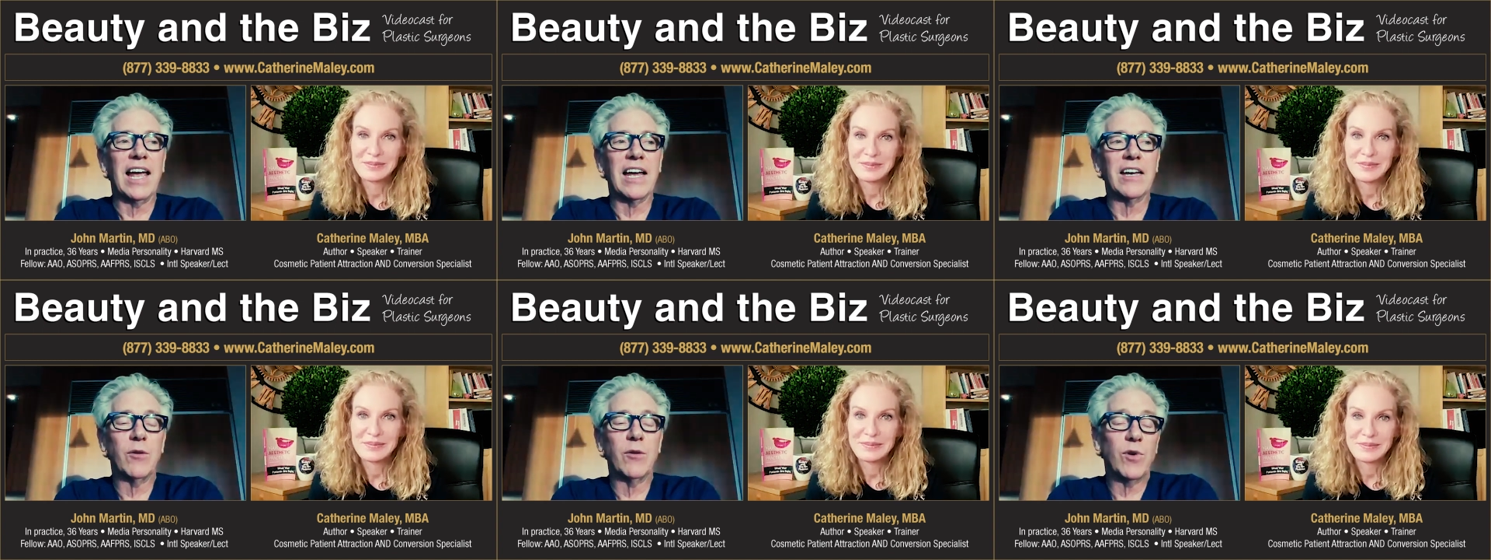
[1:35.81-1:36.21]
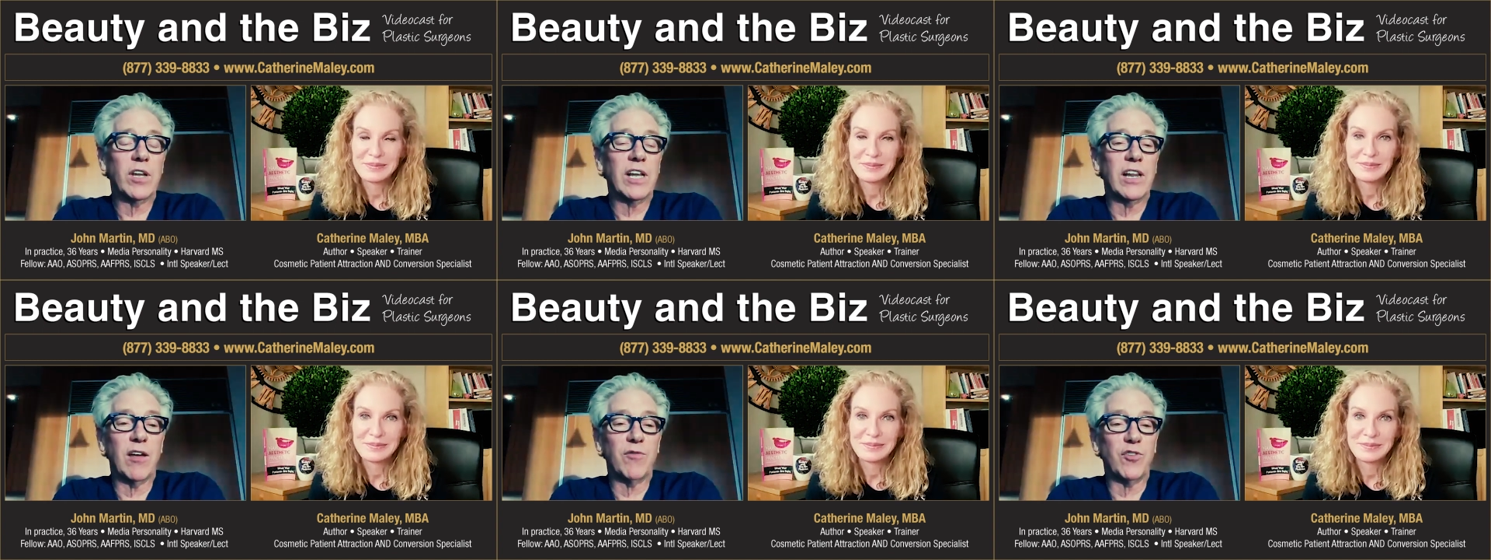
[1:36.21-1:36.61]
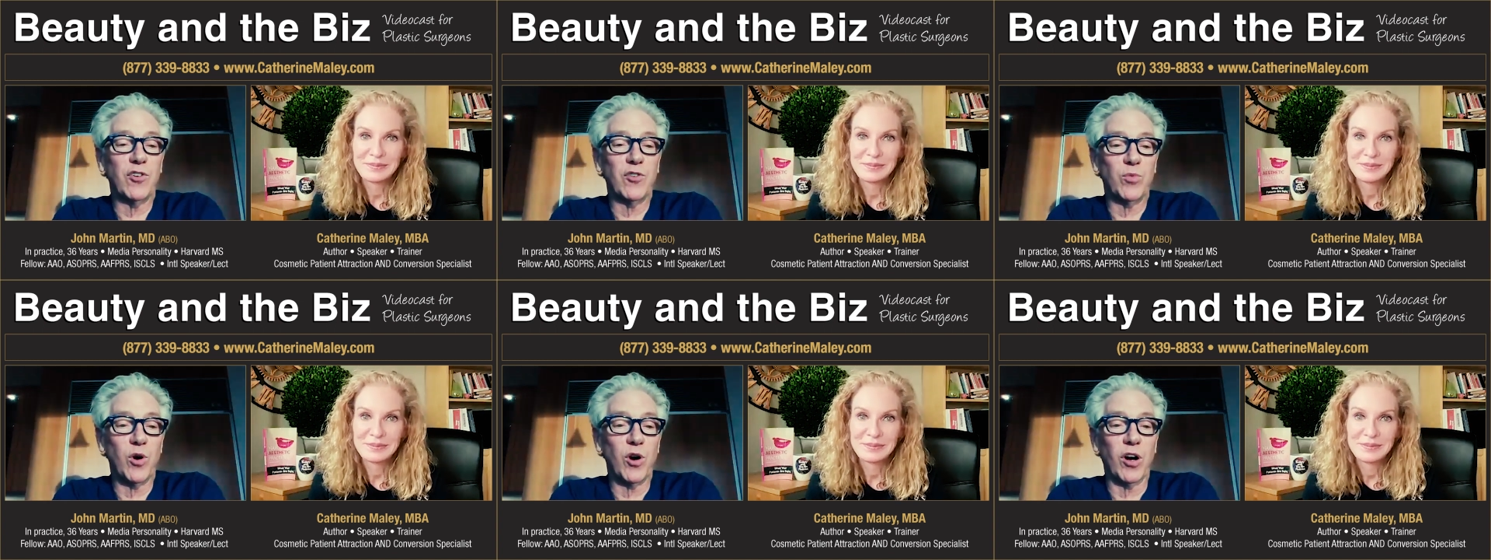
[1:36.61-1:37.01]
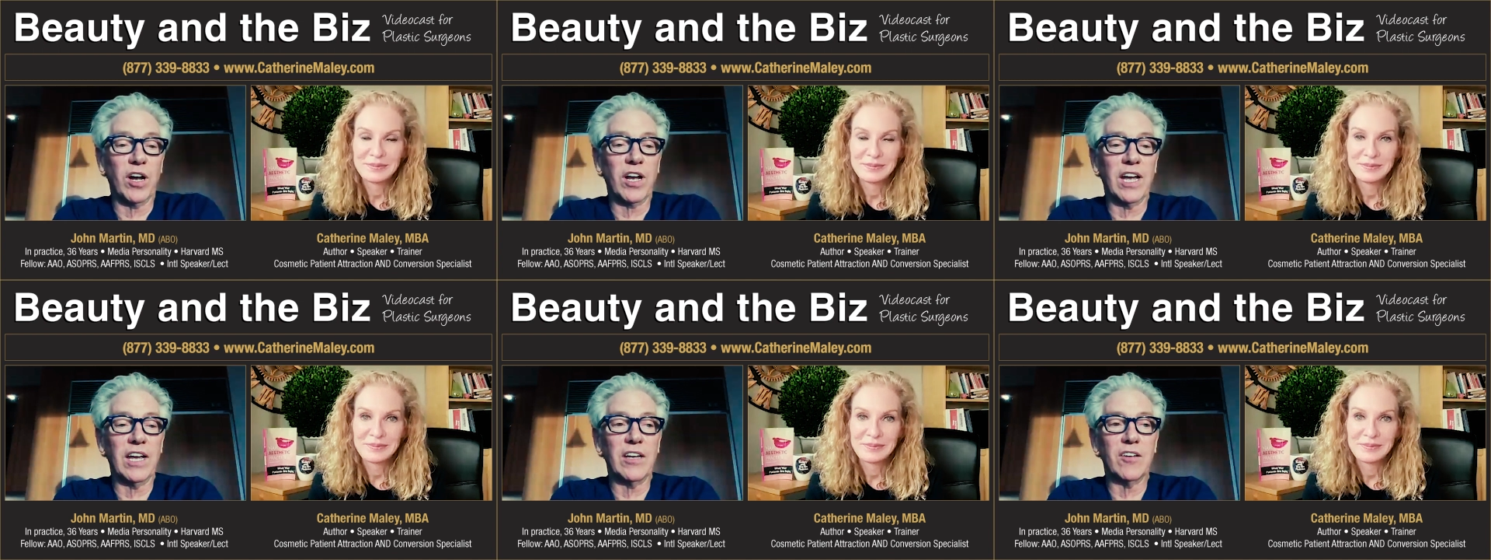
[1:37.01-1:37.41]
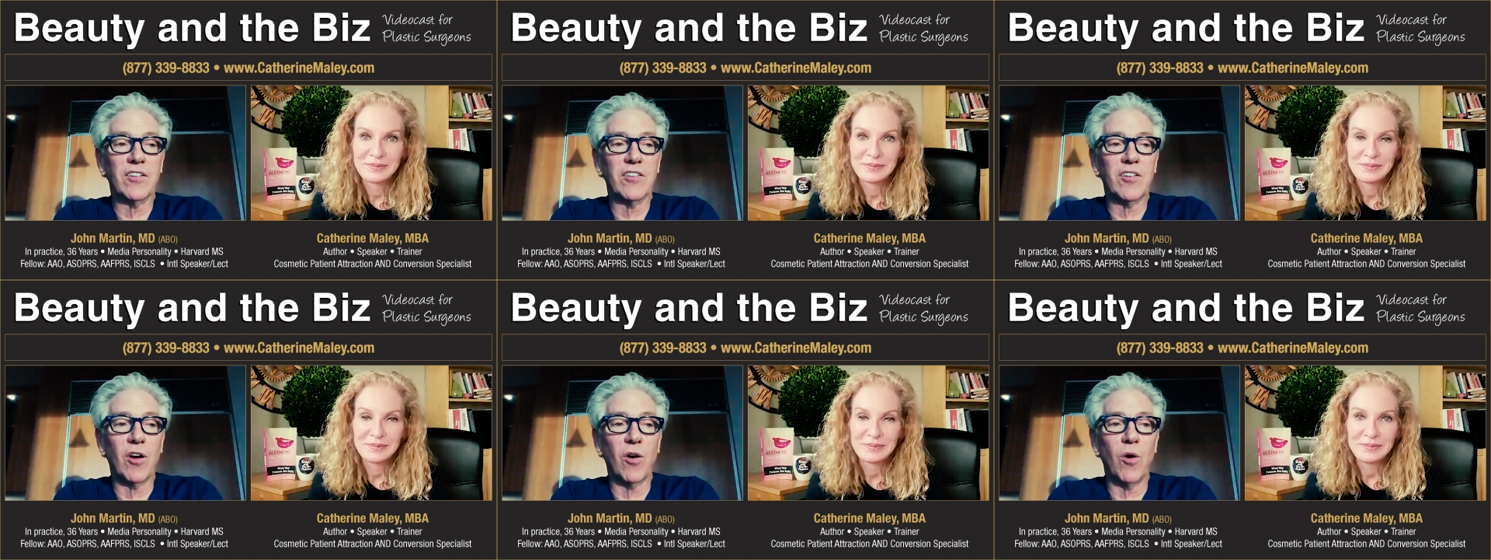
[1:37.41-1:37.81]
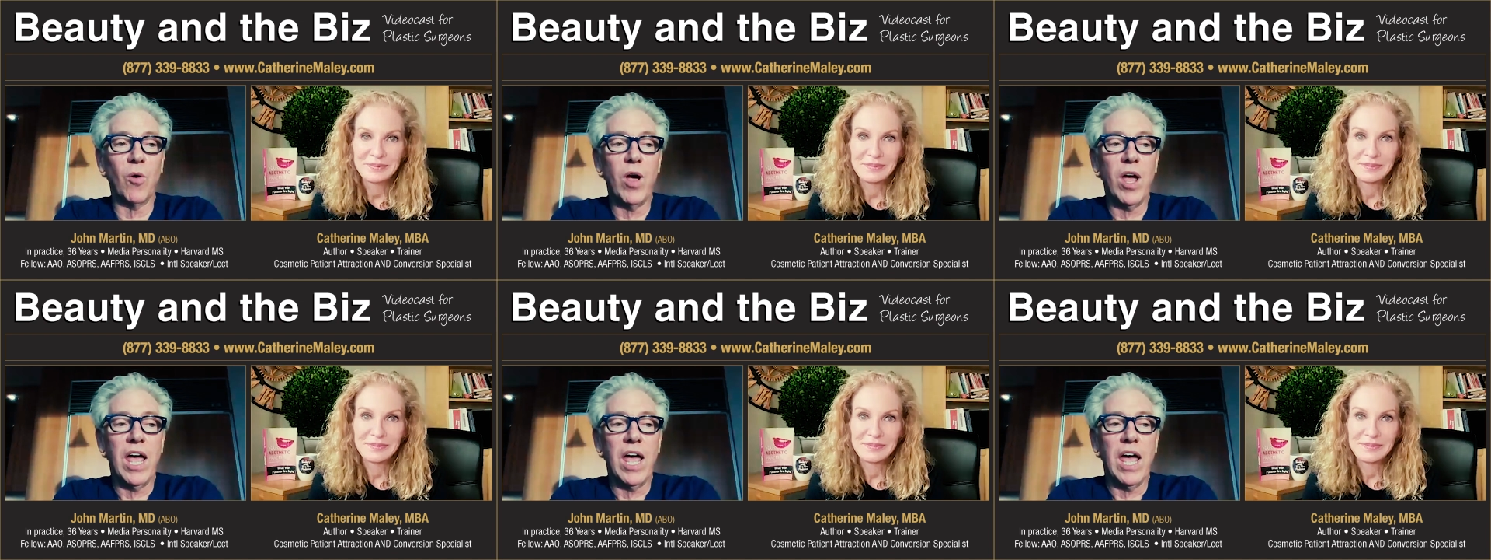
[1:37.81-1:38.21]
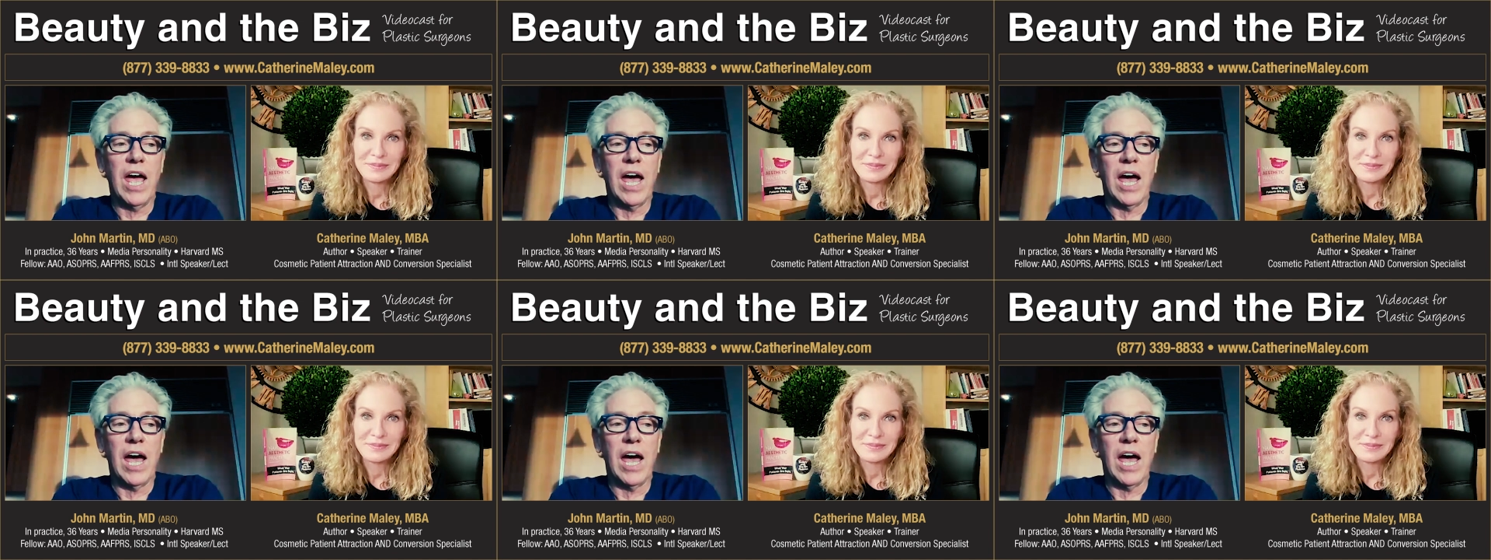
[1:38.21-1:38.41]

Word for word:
Speaker 1: And he really loved his work. And so